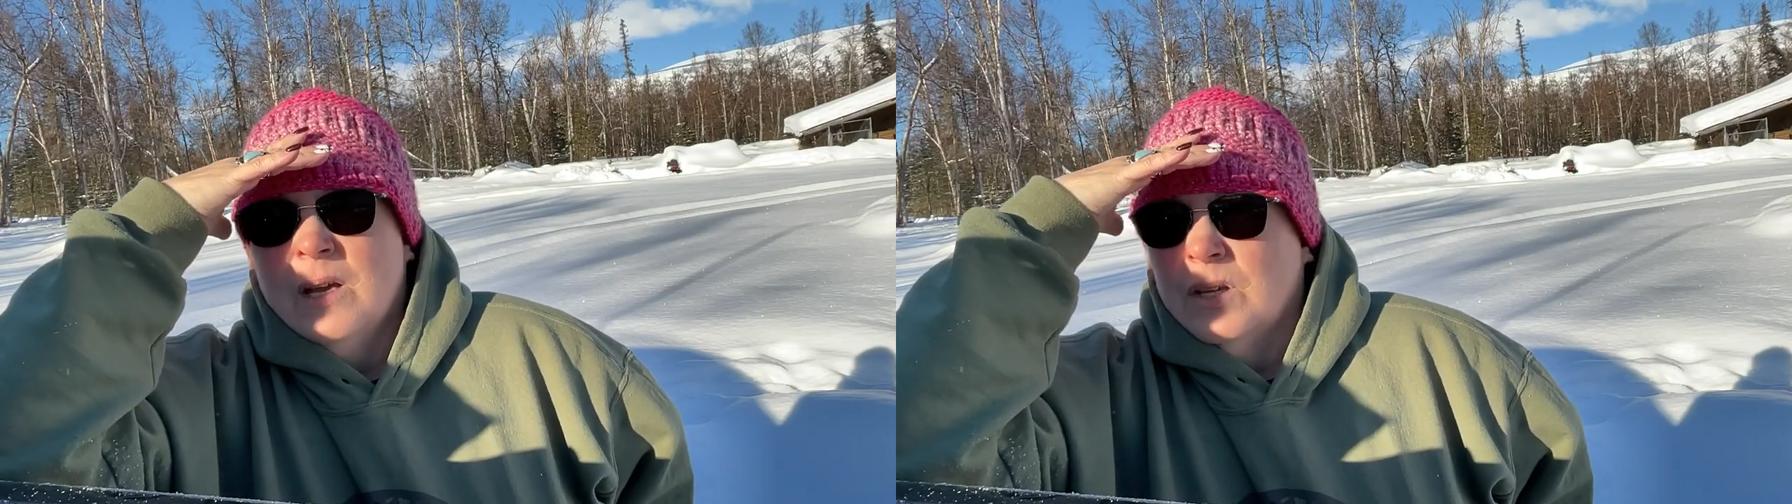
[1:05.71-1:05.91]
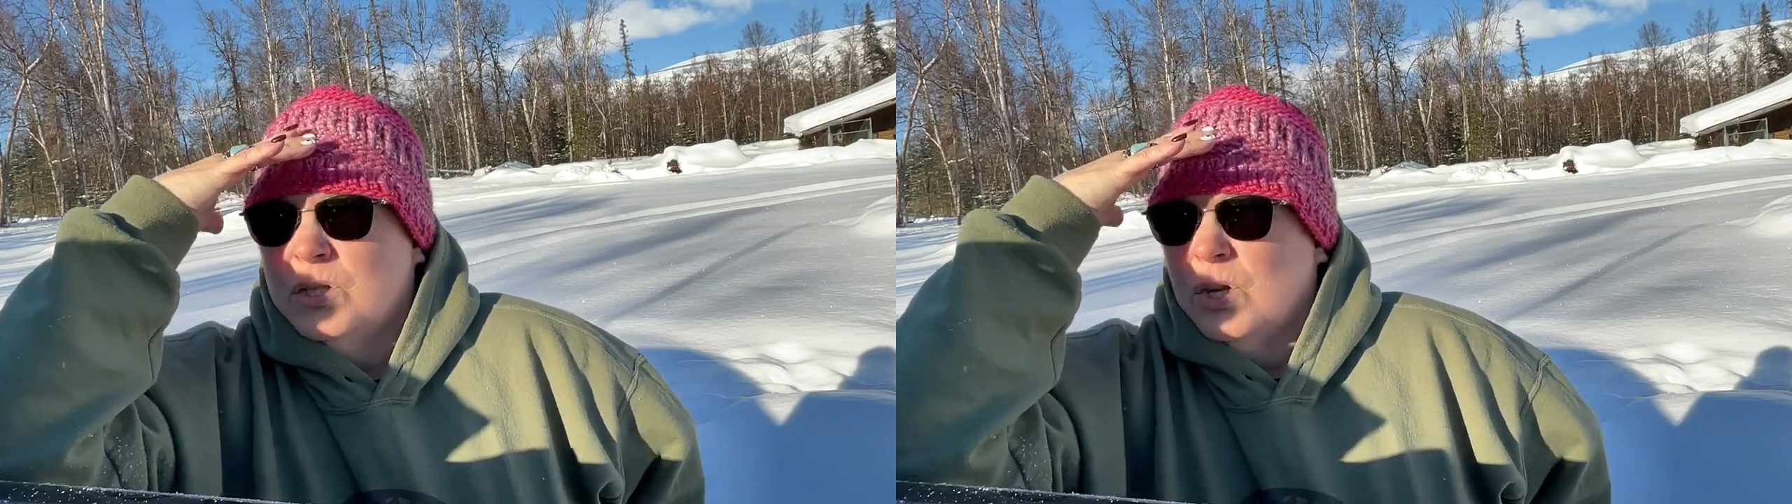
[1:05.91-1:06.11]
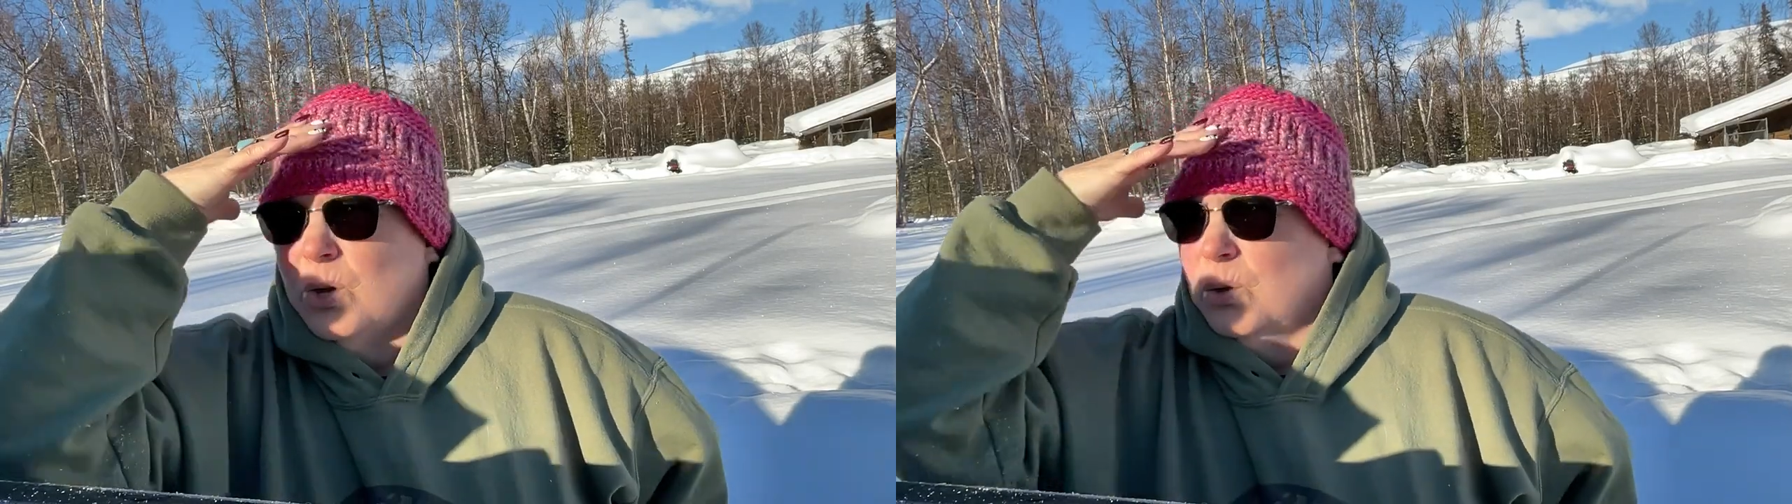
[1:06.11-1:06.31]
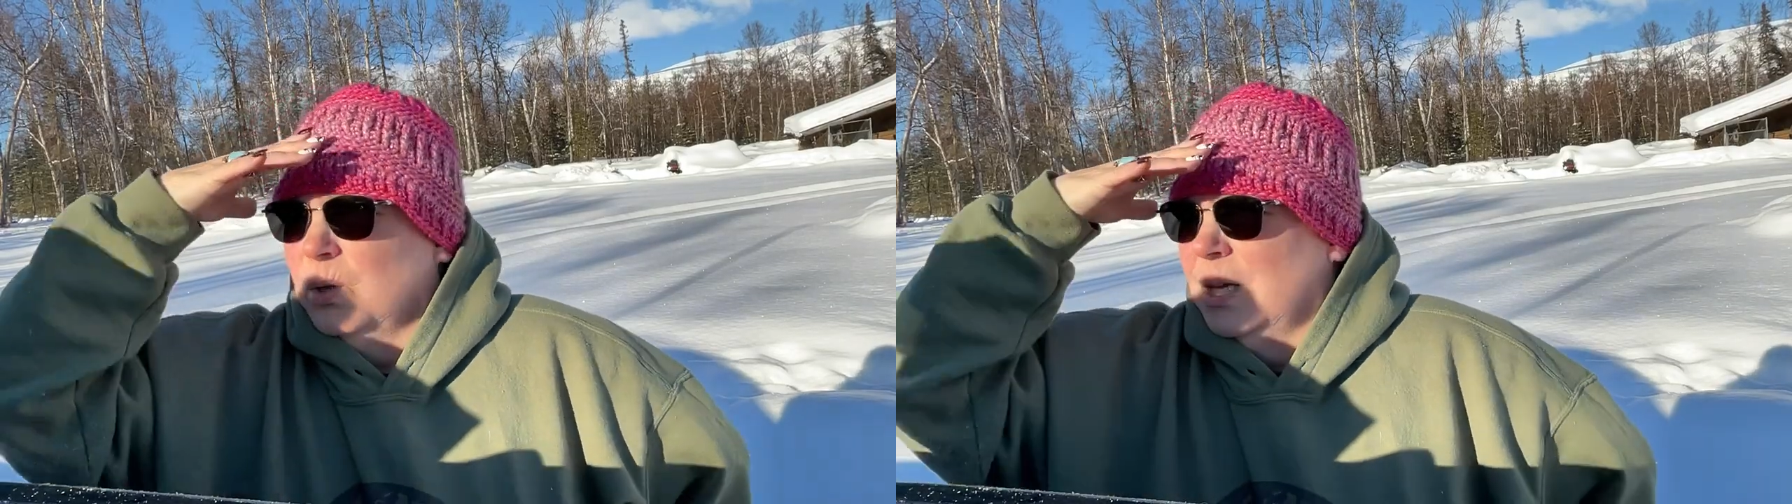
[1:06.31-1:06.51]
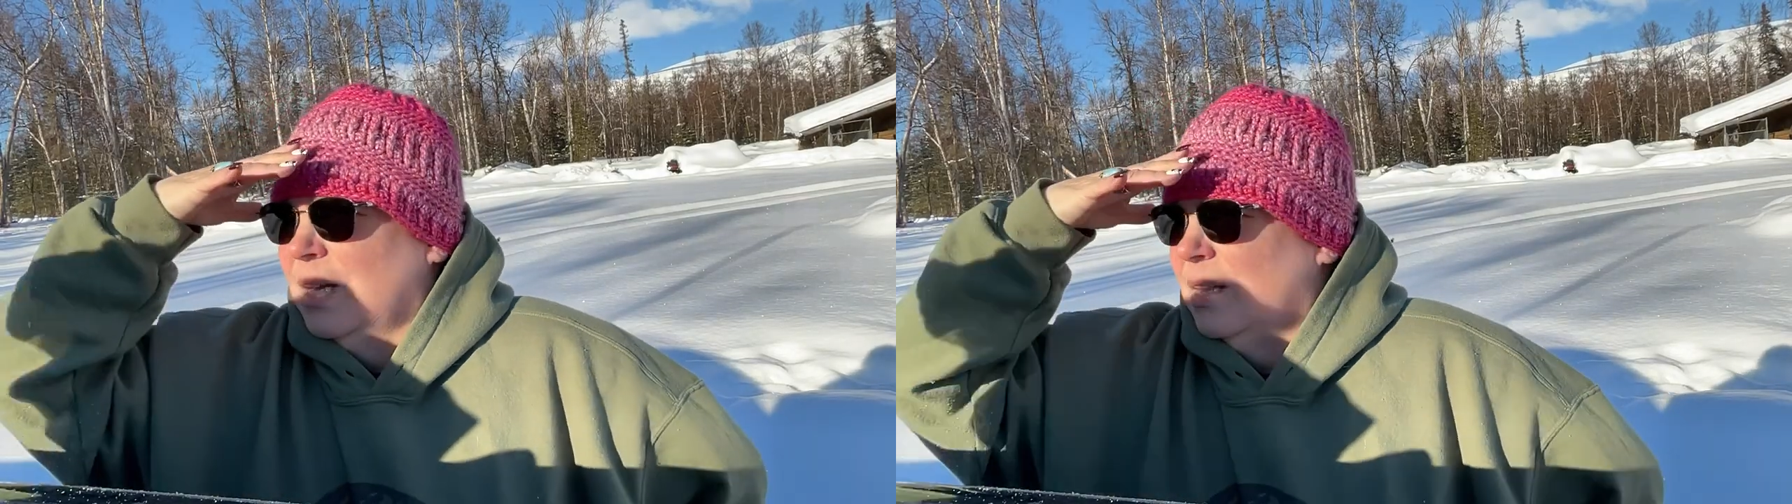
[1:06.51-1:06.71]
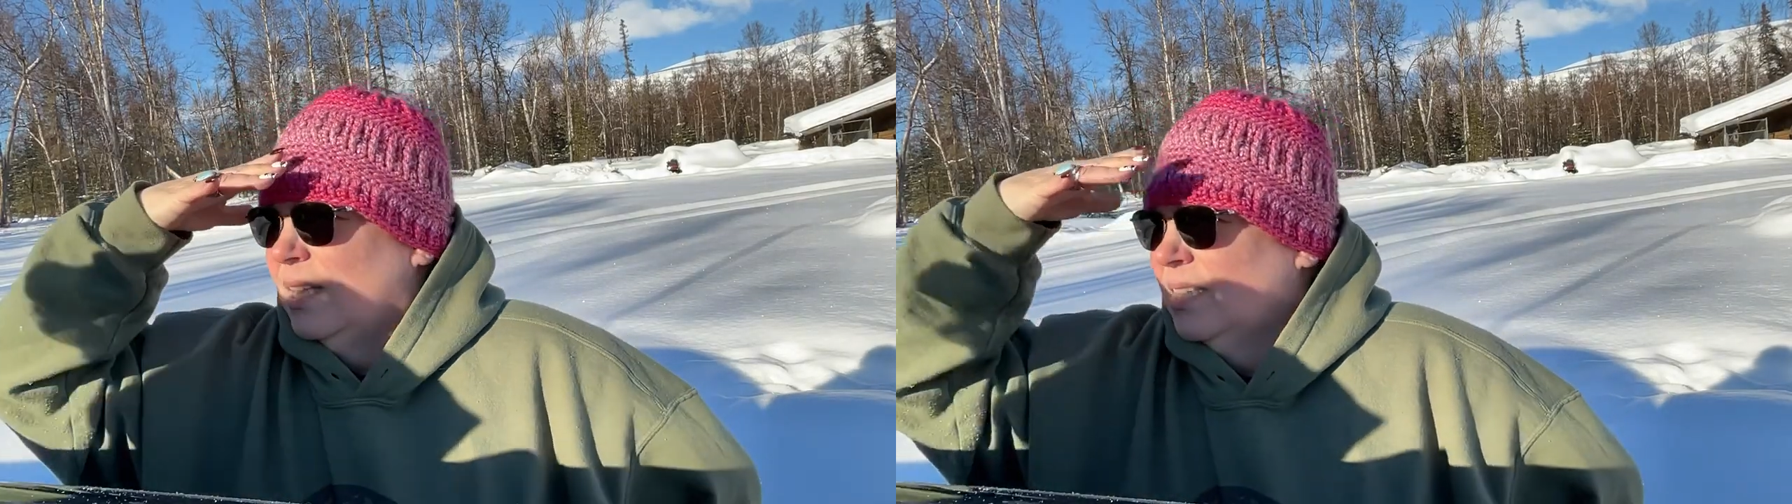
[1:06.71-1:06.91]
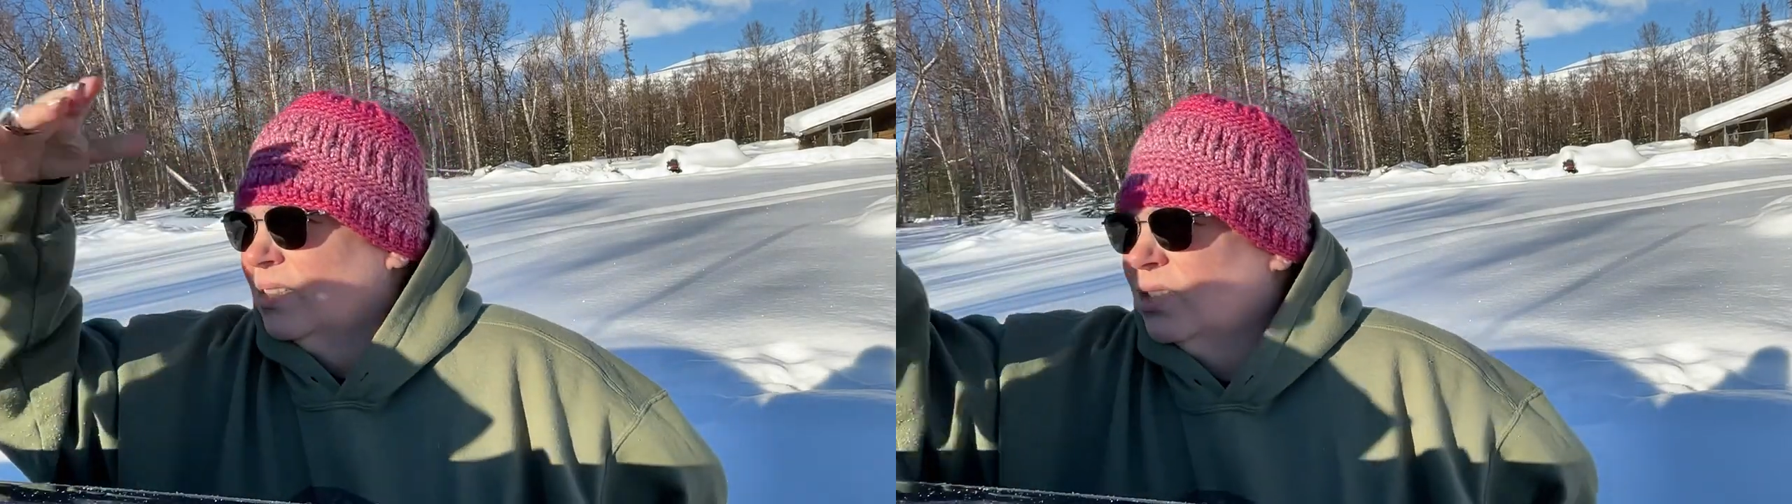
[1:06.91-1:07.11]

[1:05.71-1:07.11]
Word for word: So let's